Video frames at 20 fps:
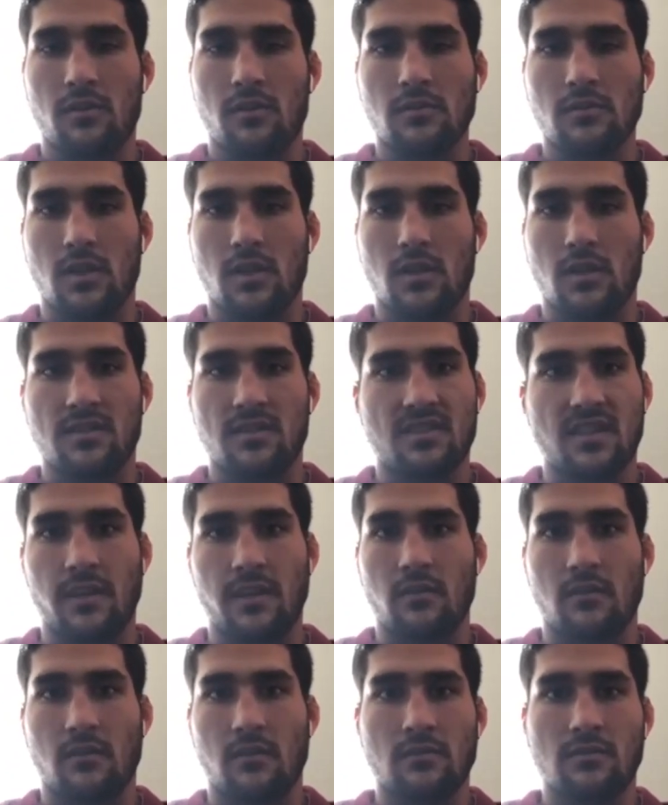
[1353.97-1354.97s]

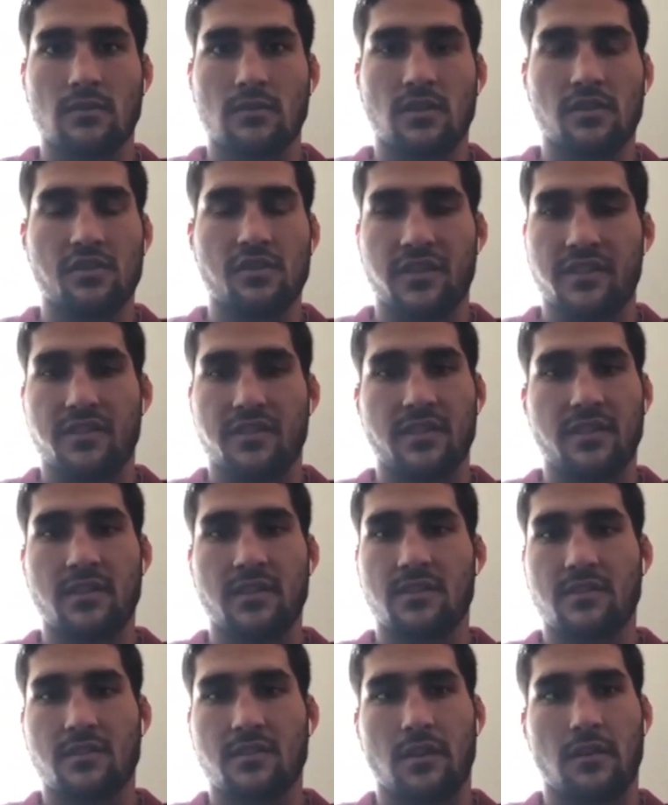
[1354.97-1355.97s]
sales, logistics,
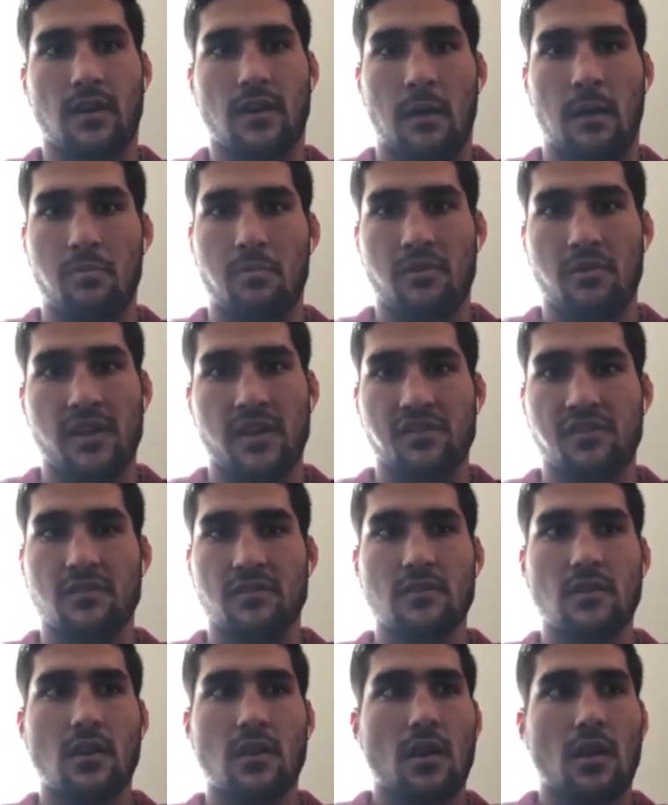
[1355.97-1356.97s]
operations.
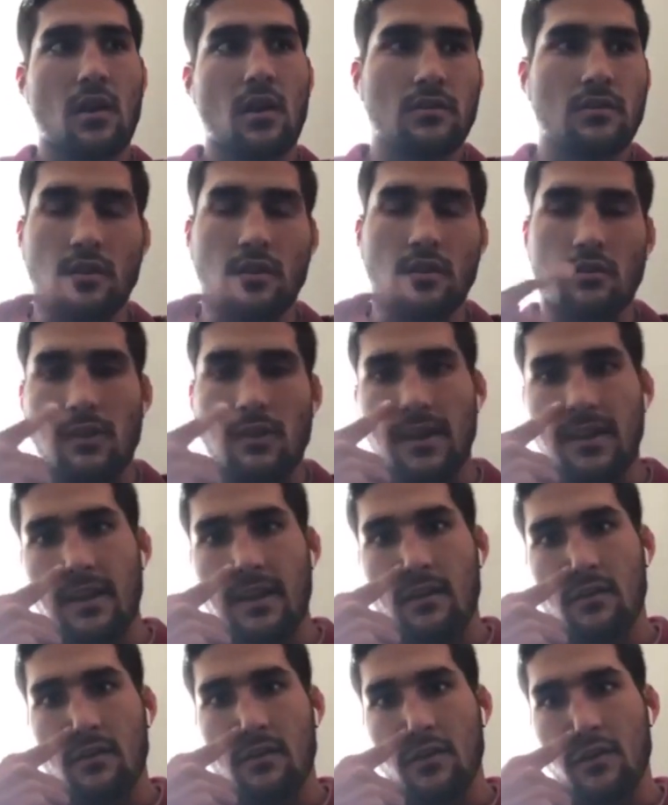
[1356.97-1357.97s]
So right now, you
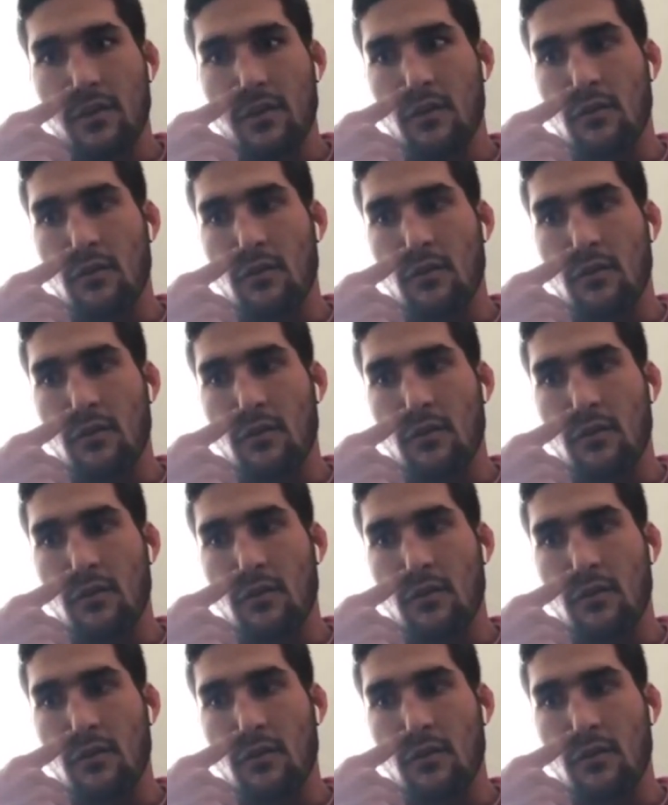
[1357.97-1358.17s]
know,